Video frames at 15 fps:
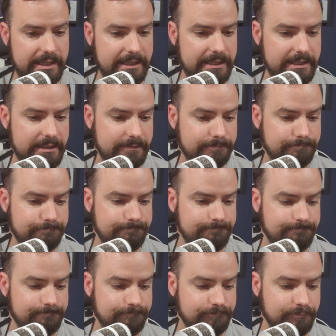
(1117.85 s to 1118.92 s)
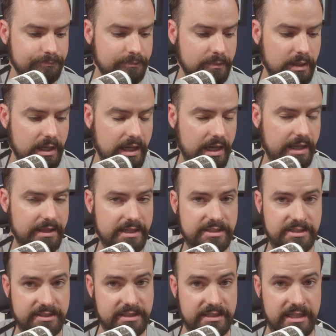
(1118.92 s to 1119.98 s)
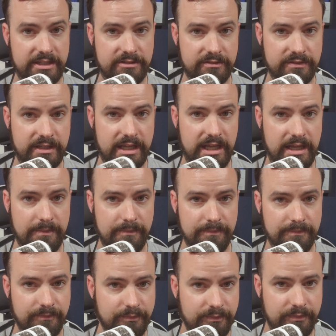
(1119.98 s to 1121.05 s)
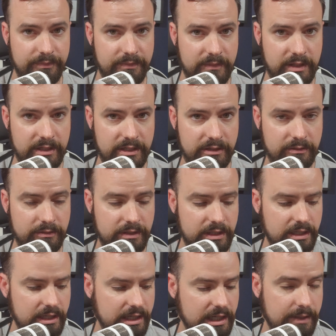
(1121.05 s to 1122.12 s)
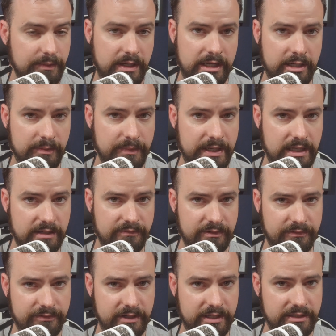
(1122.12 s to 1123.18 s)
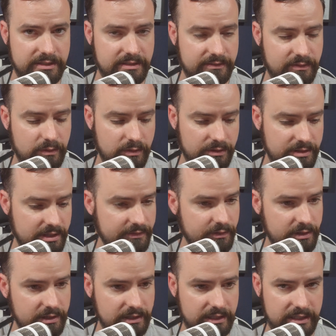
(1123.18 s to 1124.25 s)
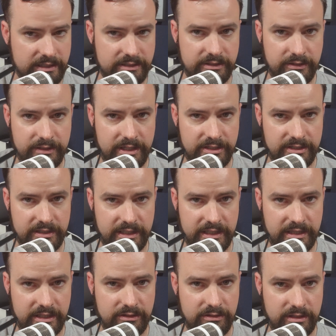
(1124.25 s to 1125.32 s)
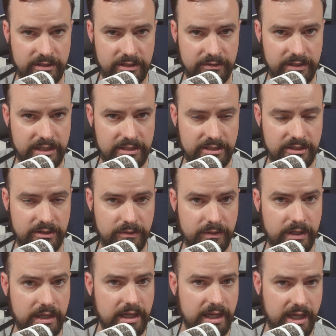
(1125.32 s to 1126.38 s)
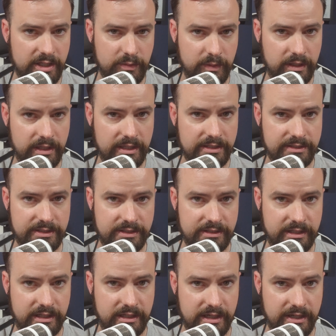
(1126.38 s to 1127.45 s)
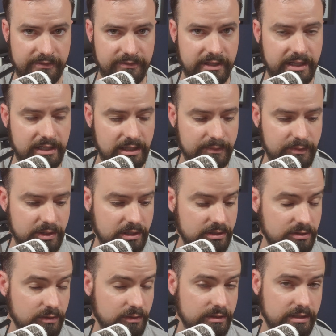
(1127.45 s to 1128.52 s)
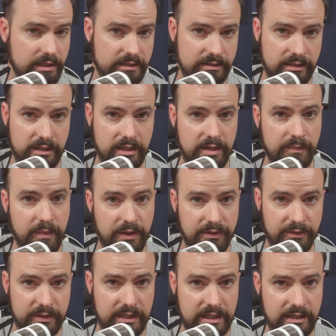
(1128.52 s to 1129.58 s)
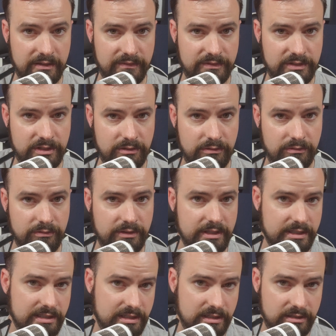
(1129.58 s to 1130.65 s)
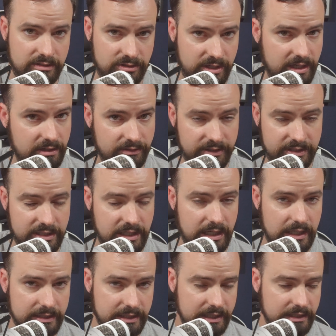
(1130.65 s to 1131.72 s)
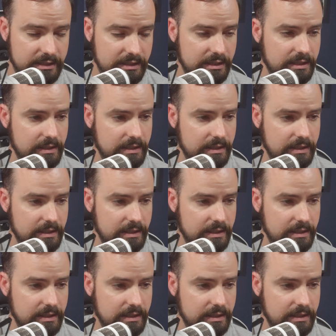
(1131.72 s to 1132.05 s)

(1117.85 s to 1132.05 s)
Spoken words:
That's just the nature of the game, you know. And I'm not here begging for funds. Of course, I've already linked donation link that you can donate to, as well as the Flight Club. You can join the monthly give to this channel and this content.